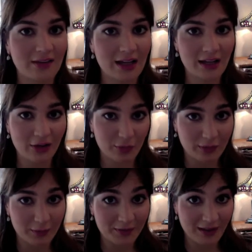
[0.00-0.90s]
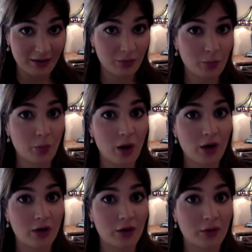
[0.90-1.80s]
in that 20%,
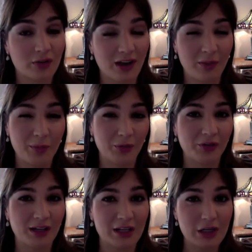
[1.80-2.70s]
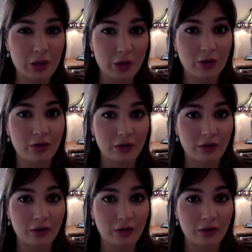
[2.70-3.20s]
work to help your skin look